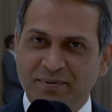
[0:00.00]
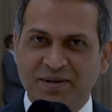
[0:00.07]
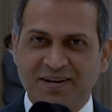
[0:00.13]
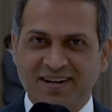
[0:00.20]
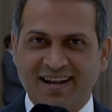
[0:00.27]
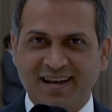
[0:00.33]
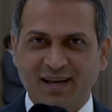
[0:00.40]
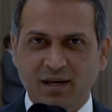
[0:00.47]

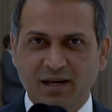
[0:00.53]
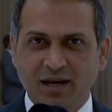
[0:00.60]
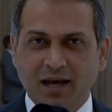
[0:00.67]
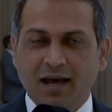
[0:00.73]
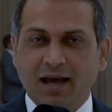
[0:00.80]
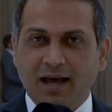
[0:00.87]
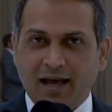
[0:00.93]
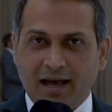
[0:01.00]
BNI.
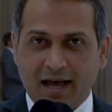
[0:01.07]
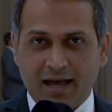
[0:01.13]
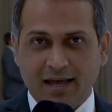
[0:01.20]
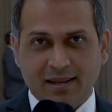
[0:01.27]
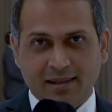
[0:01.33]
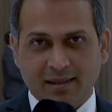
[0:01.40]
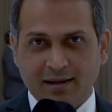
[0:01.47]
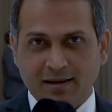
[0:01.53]

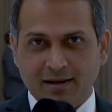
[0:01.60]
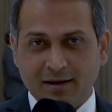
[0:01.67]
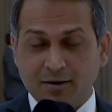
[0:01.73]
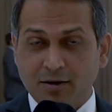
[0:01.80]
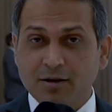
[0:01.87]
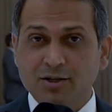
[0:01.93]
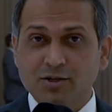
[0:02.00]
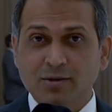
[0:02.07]
And
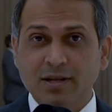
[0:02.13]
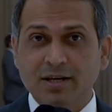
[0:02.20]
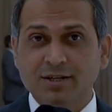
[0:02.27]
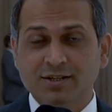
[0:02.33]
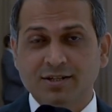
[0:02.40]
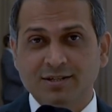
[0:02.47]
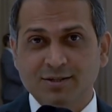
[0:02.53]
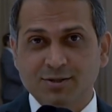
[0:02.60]

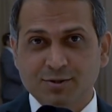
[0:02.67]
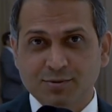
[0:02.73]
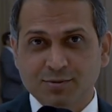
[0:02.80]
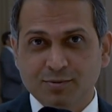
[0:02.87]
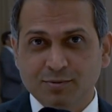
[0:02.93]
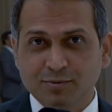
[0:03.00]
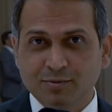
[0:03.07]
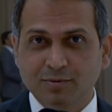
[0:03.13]
congratulations
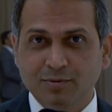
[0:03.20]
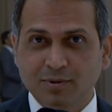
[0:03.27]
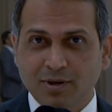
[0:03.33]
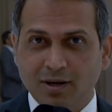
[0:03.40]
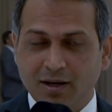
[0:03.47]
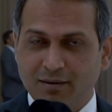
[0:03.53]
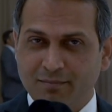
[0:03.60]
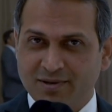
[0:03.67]
to
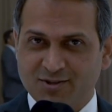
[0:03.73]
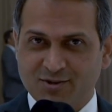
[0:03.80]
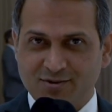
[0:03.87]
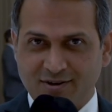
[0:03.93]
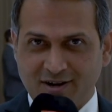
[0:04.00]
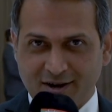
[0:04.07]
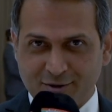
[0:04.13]
Mr.